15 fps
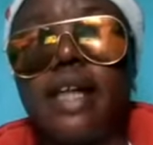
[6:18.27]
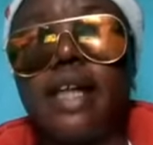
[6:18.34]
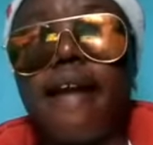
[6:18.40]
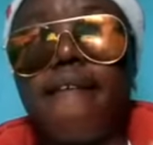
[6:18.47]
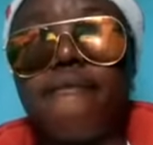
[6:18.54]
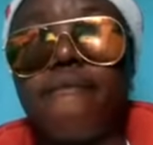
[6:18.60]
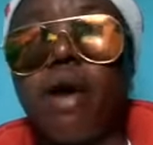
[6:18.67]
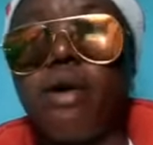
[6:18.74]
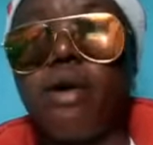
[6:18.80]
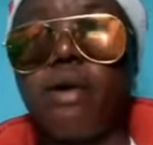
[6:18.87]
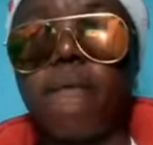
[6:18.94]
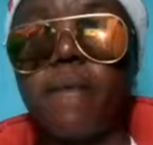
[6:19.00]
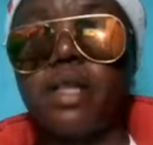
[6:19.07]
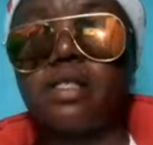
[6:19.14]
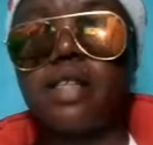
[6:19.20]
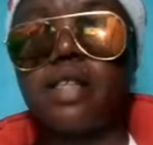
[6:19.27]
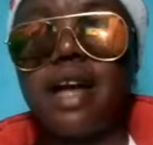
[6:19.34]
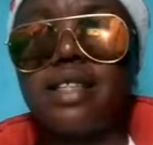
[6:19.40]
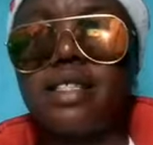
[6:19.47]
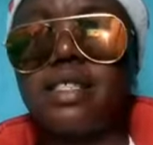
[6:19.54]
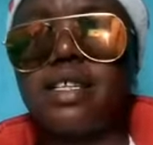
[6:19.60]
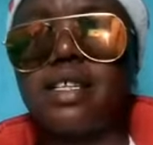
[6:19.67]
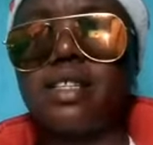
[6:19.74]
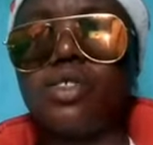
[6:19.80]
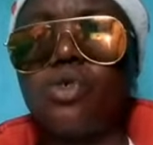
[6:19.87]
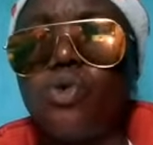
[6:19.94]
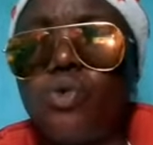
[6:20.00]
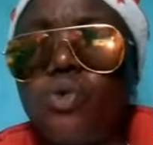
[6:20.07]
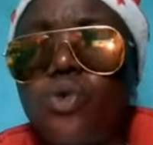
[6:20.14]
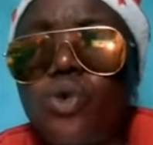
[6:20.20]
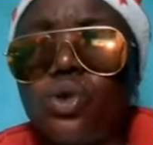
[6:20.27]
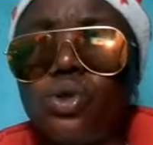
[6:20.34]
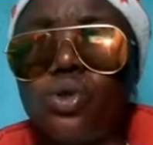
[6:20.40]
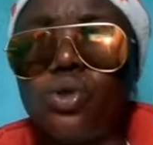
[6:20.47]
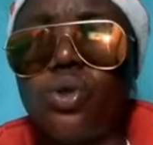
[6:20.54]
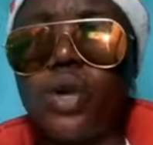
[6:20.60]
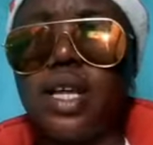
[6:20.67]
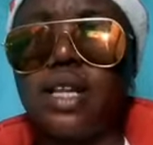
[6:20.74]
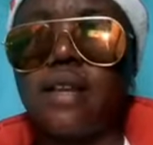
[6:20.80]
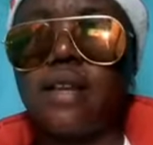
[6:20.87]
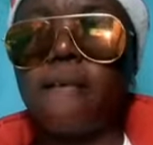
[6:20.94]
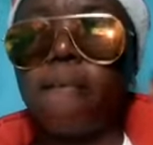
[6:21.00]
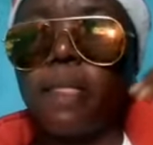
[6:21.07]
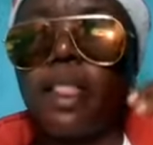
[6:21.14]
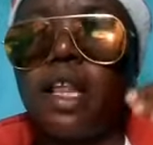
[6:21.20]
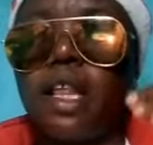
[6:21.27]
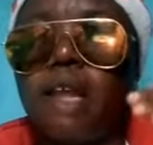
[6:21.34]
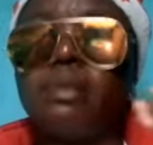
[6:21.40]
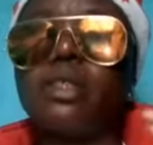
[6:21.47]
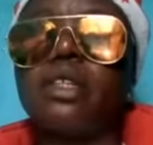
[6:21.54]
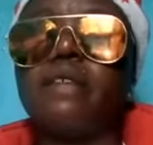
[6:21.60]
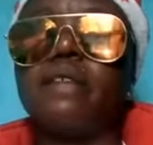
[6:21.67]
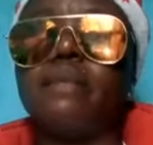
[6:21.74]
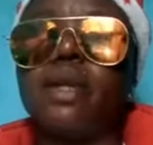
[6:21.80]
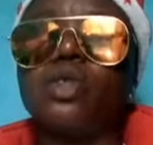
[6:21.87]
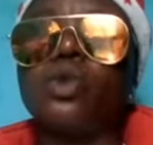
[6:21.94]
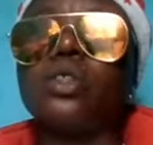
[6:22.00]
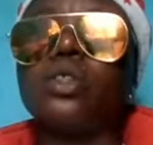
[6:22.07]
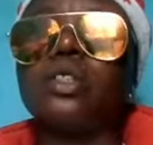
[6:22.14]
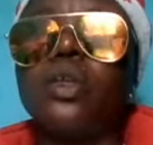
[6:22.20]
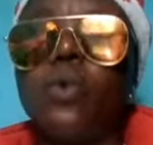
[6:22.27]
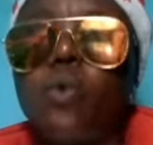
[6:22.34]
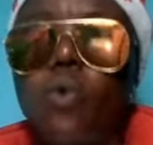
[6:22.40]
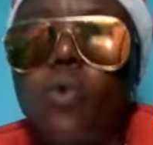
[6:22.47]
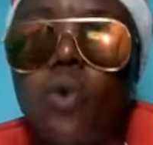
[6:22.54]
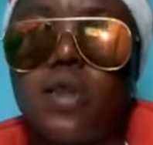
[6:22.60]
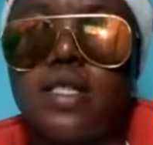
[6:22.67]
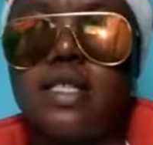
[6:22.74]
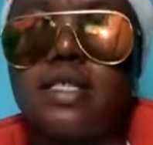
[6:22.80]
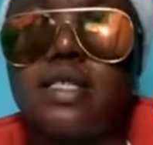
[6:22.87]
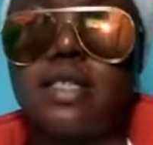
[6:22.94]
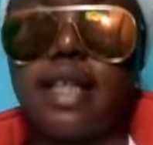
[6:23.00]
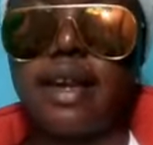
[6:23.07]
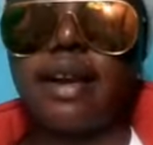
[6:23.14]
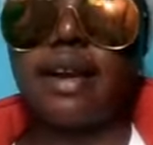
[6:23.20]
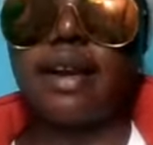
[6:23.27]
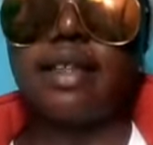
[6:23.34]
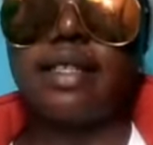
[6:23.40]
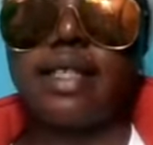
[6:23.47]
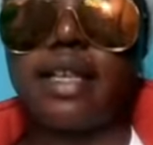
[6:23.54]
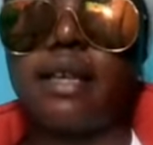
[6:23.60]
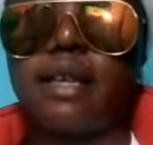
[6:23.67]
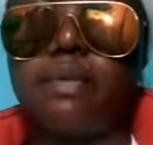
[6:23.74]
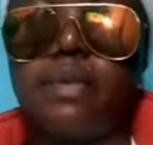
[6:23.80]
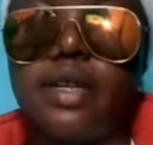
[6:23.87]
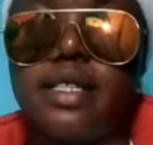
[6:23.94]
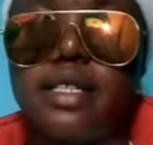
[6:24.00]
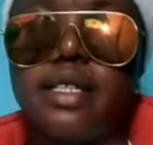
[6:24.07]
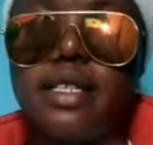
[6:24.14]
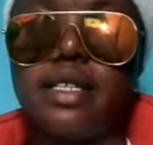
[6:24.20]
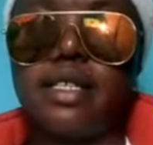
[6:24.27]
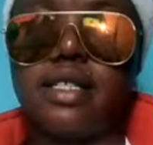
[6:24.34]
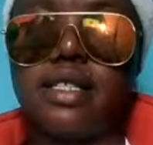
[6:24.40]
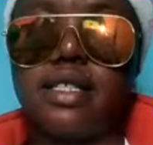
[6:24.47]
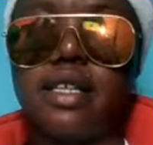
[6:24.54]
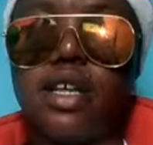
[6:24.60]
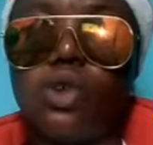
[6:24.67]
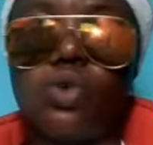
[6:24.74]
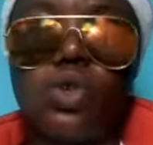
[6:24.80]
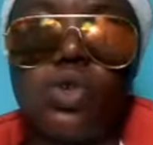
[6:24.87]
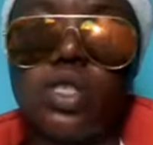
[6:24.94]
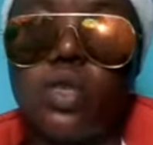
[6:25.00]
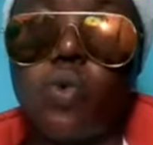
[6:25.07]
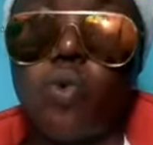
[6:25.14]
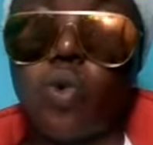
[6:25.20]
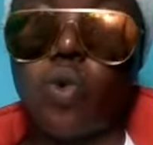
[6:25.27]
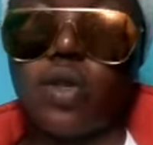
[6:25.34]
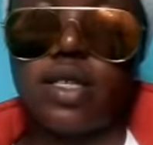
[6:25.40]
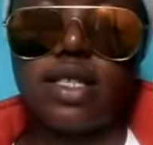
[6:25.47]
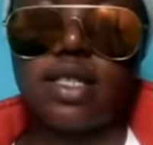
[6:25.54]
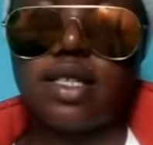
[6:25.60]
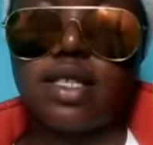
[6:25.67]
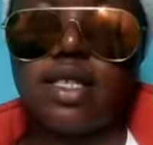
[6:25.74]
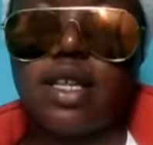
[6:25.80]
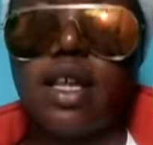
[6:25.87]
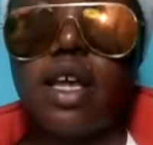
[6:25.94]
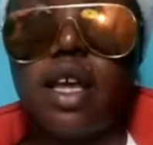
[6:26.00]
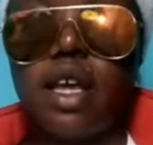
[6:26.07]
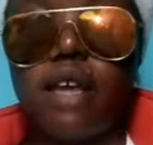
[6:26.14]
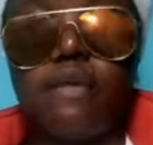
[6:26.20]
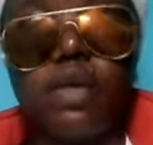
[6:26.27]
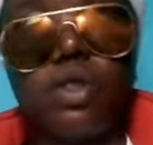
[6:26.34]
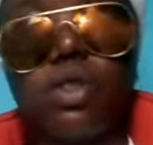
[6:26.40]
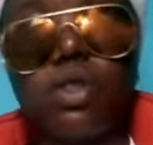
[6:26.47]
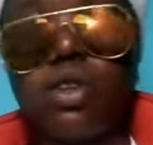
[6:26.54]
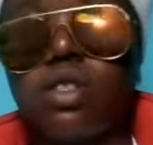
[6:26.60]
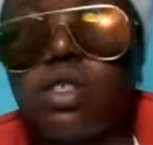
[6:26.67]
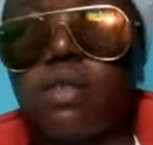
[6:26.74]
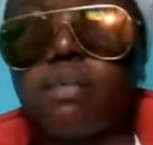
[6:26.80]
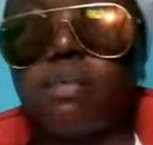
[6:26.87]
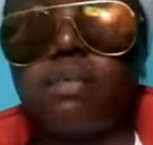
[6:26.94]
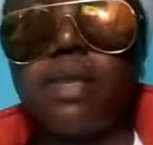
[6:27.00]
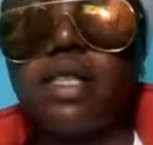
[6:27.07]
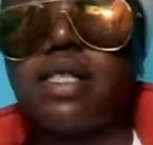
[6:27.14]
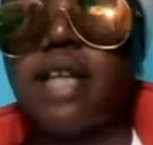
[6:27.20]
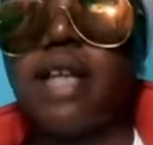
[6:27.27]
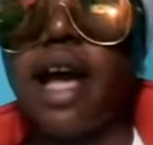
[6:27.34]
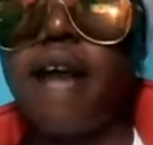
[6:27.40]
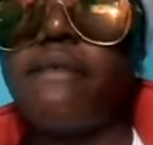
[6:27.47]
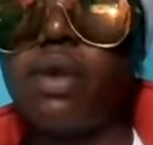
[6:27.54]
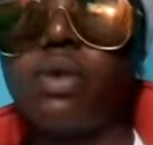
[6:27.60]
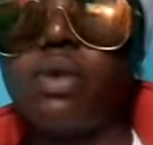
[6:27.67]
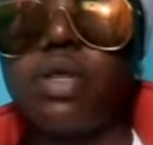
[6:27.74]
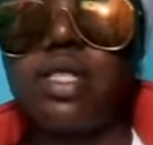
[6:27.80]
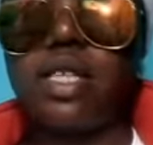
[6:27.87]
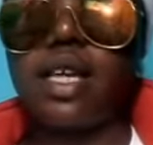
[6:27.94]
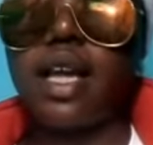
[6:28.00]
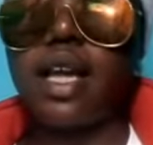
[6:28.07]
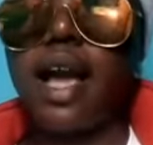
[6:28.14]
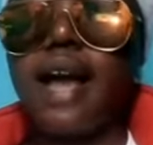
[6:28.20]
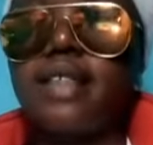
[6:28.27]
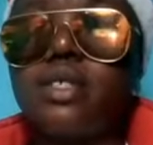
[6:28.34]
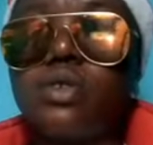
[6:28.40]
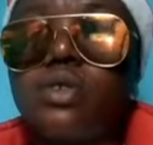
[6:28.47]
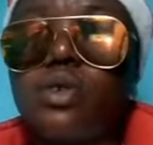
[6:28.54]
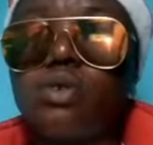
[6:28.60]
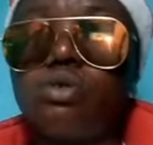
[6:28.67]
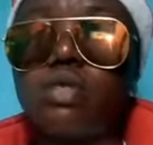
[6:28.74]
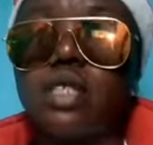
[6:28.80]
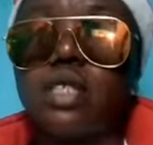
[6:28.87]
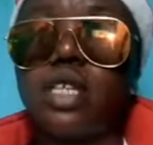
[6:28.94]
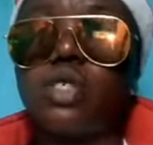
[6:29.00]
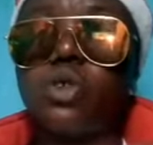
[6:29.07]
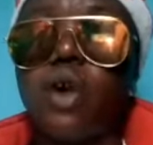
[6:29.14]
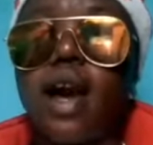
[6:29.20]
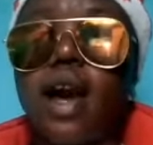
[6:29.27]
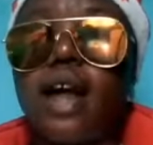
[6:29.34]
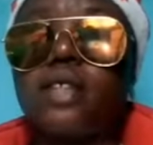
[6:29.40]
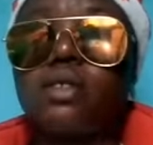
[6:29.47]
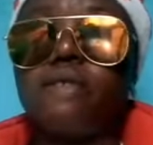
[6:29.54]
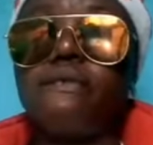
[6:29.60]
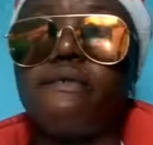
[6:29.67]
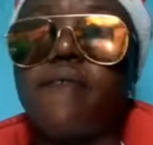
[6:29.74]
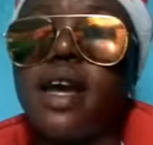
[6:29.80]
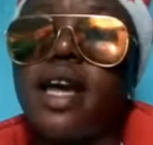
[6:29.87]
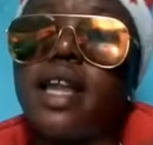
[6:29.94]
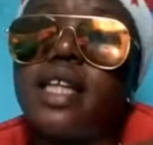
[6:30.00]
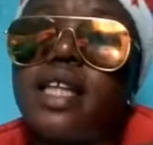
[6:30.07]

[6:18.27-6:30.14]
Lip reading: That environment, that thing you're doing in the name of celebration, does it worth celebrating? Does it worth it? If it doesn't, please have everything. Ask God to set your heart on fire.